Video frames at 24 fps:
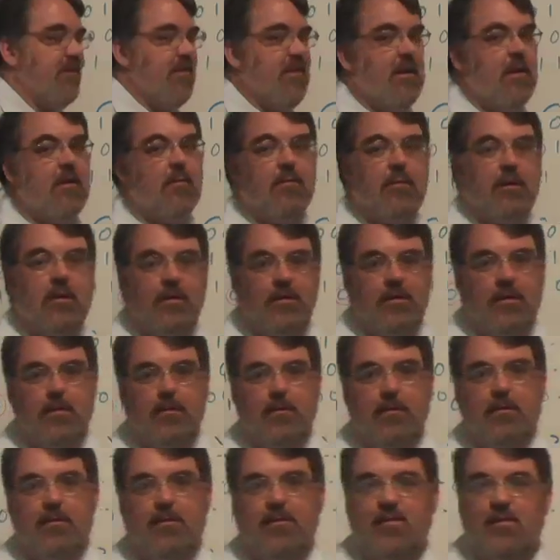set of real
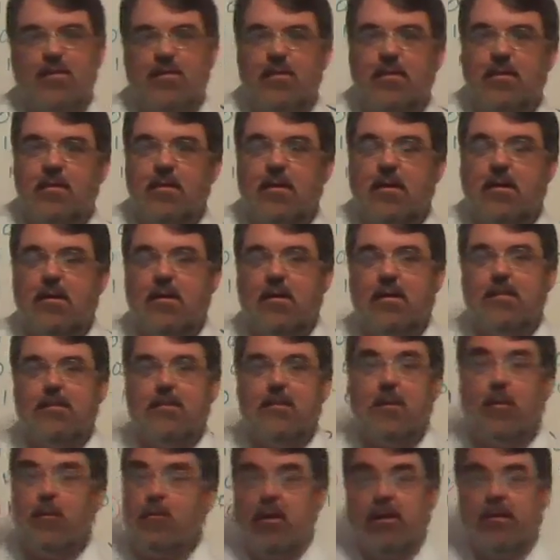numbers,
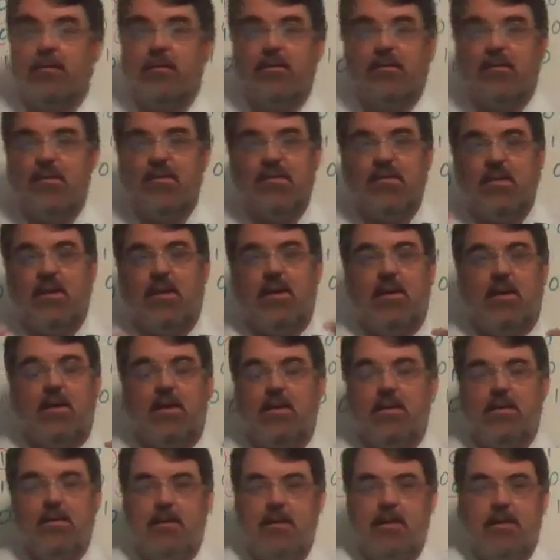or even just
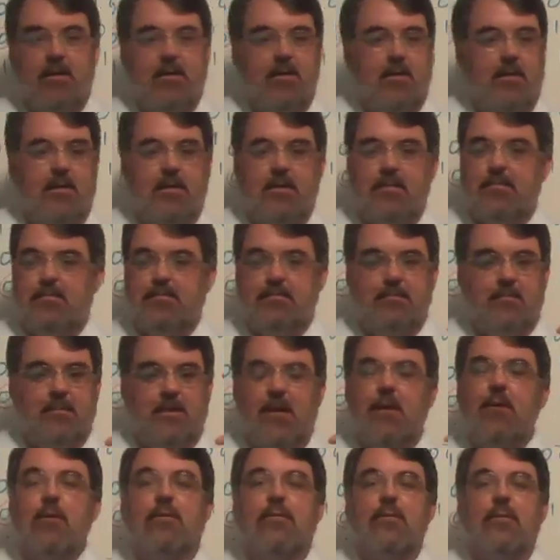a
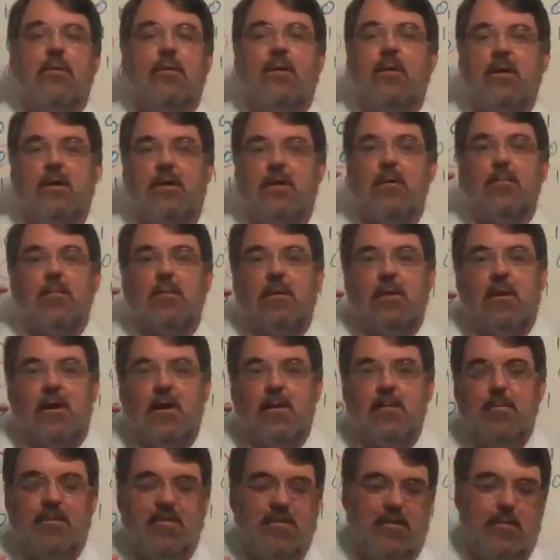interval on a number
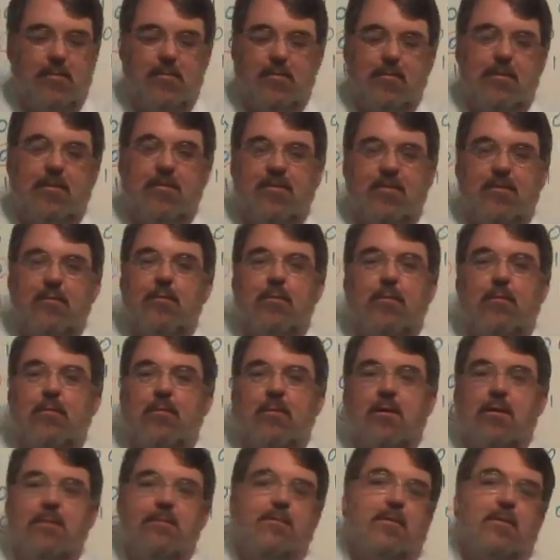line, say between 0 and
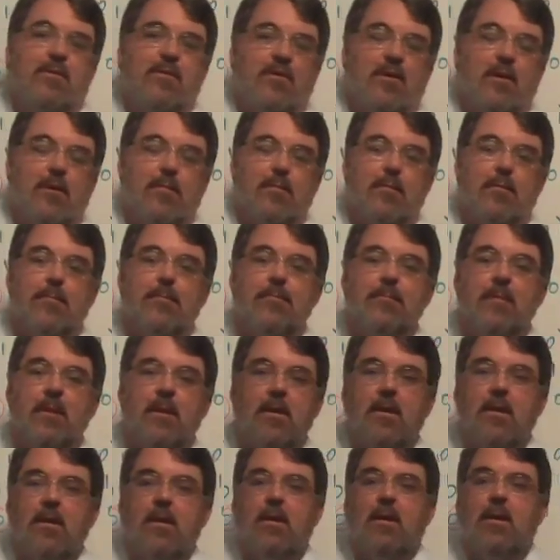1, for example.
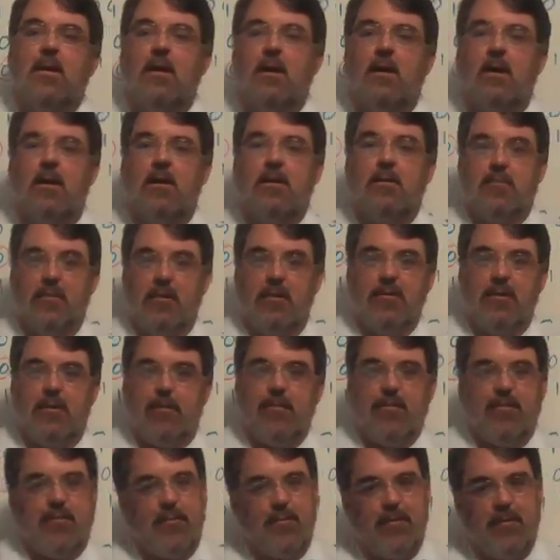The real
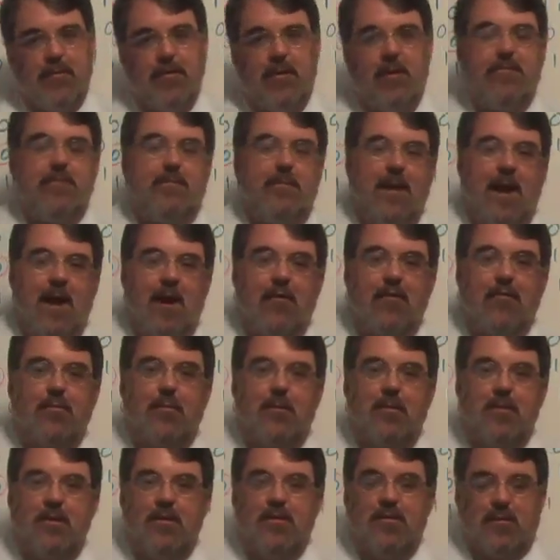numbers, you remember that from
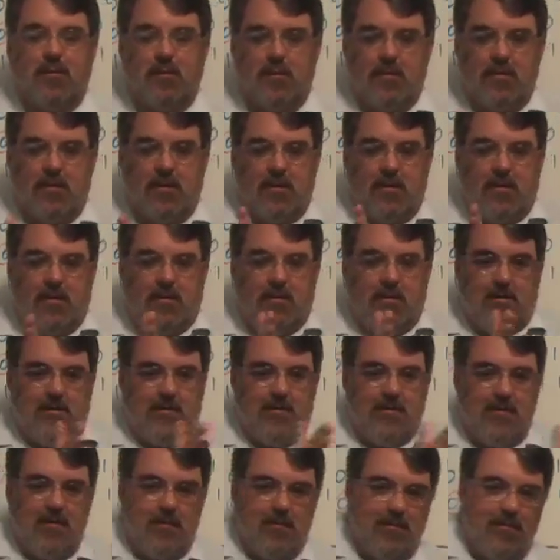algebra. These are all the
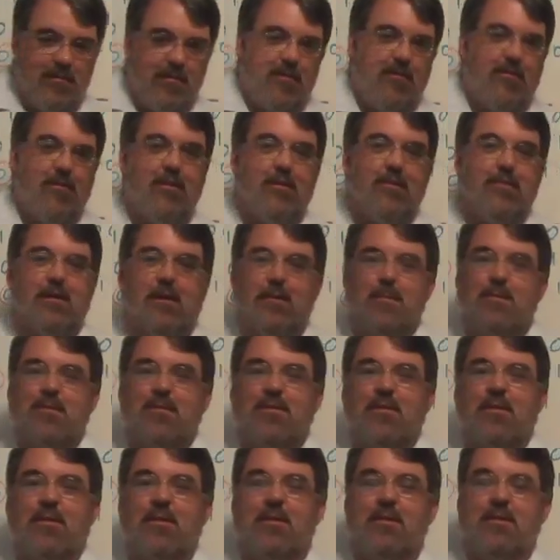numbers that you can
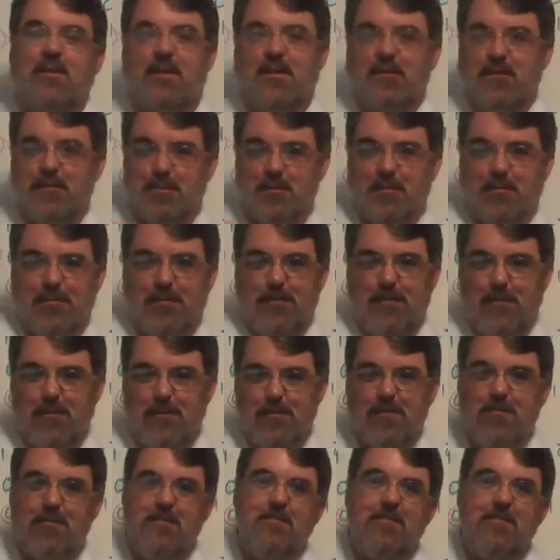represent in decimal form.